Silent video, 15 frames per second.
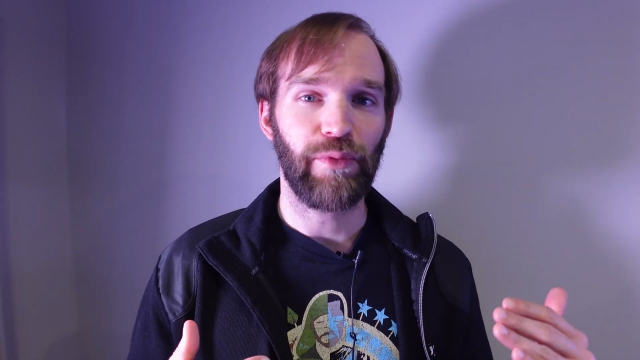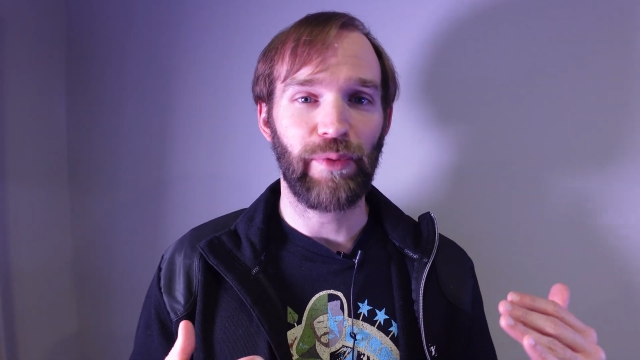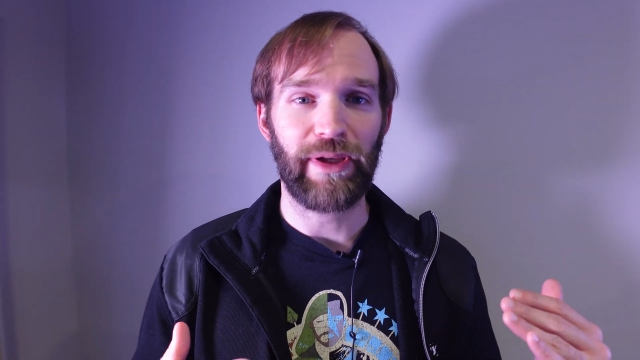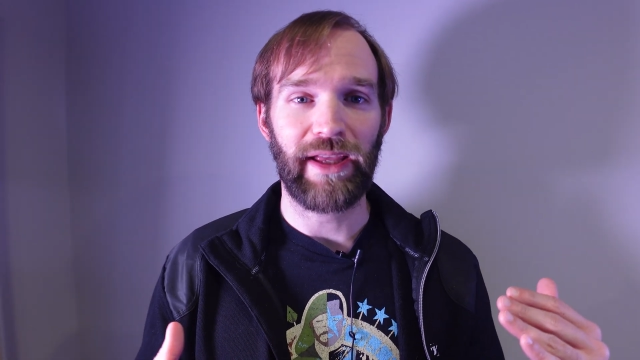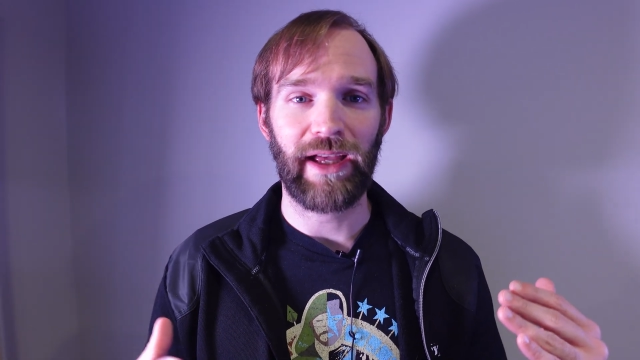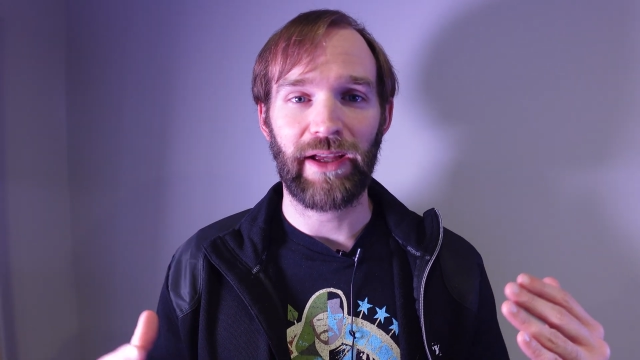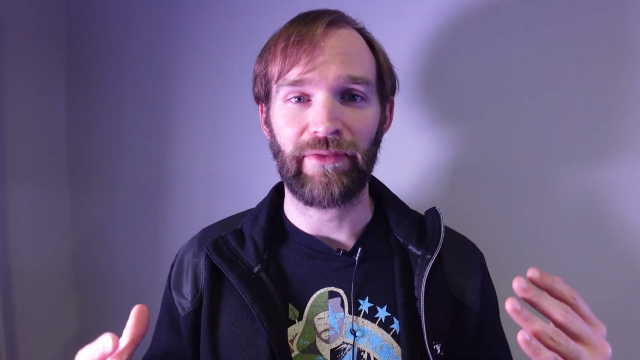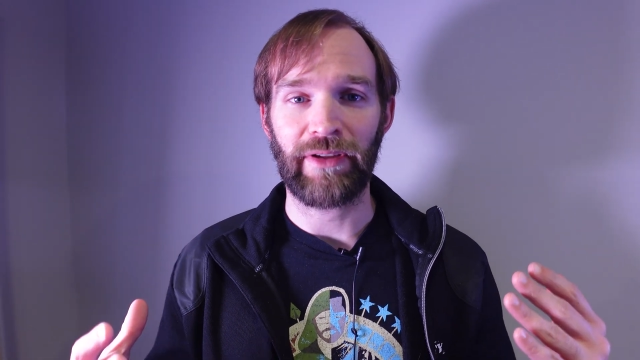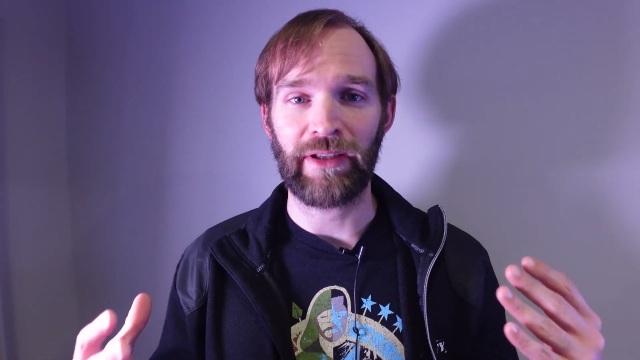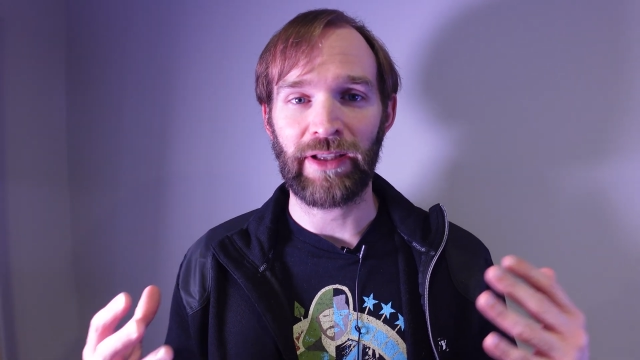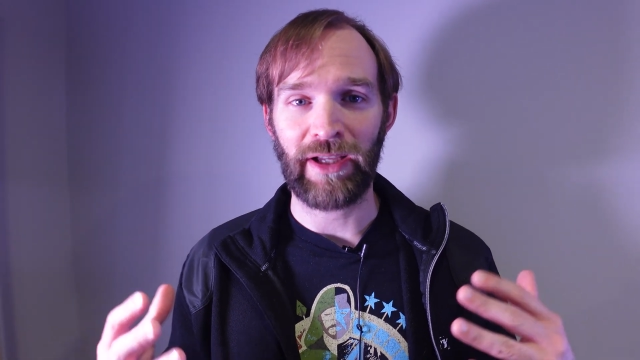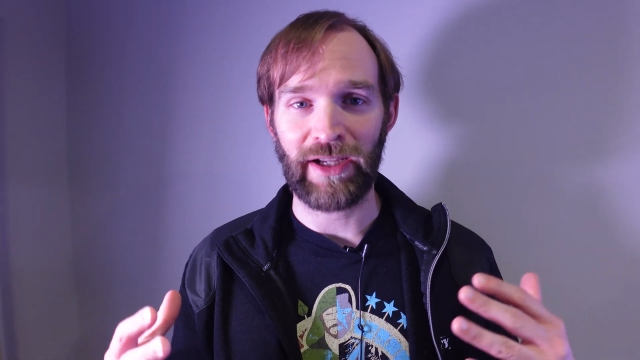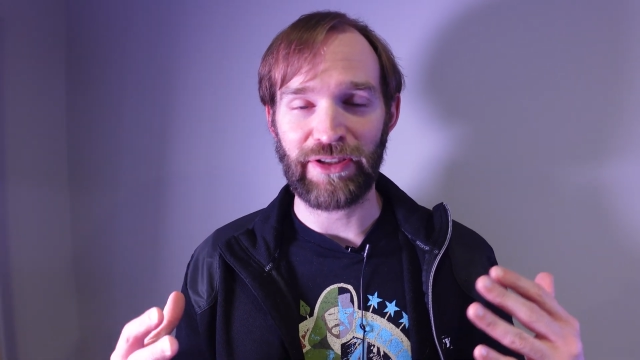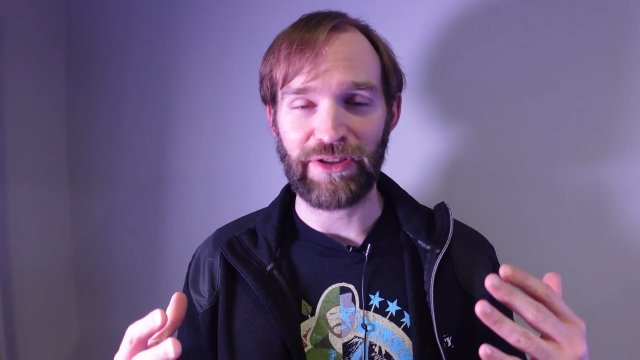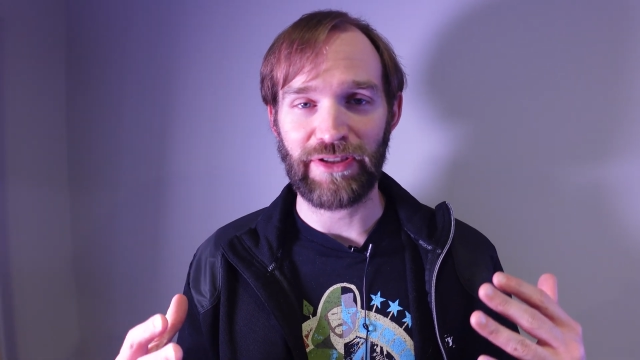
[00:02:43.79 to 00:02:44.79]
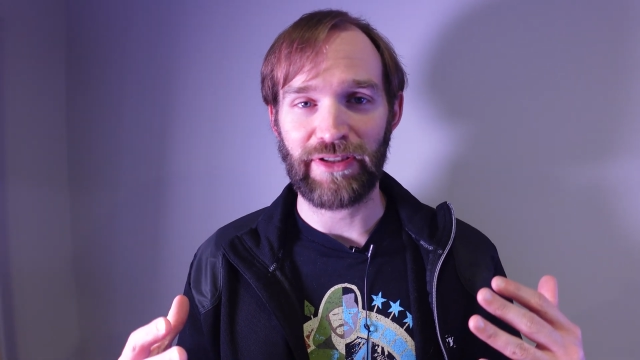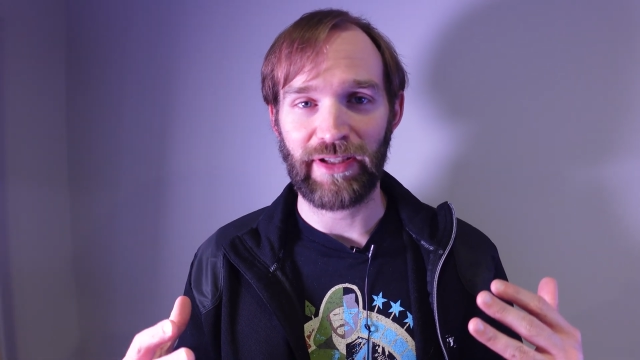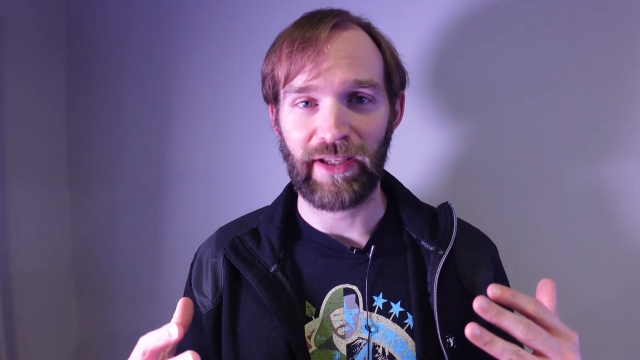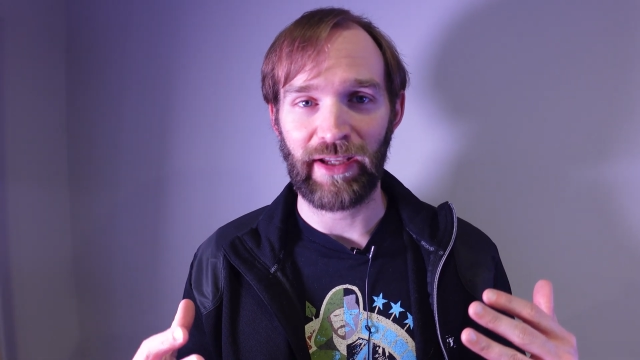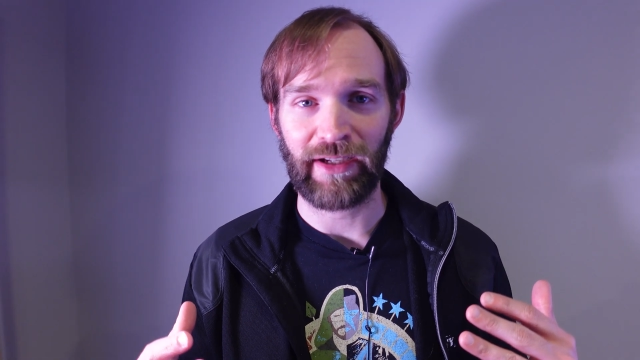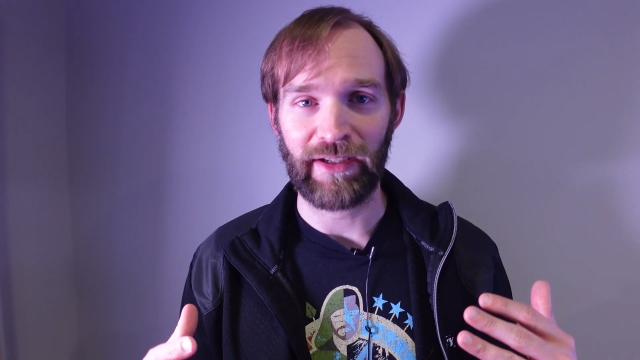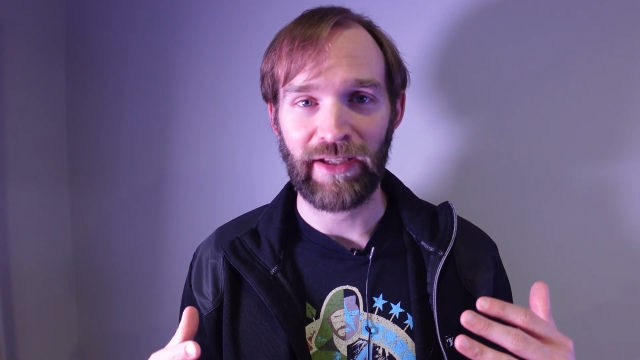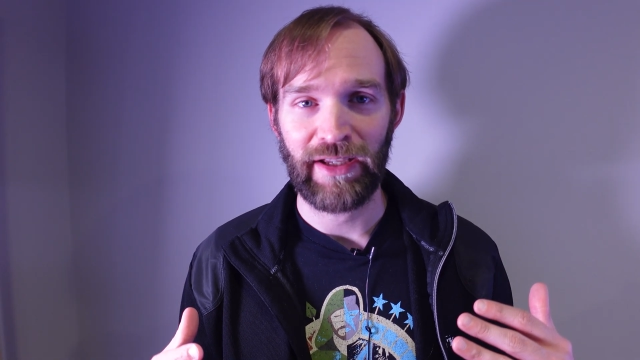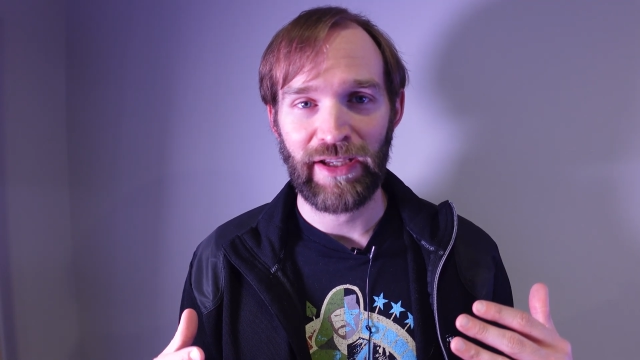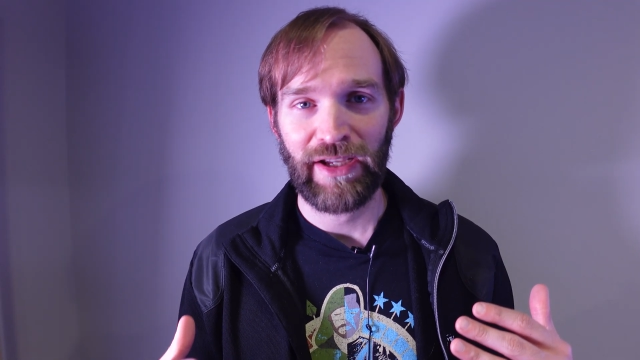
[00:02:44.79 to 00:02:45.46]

we have a Logitech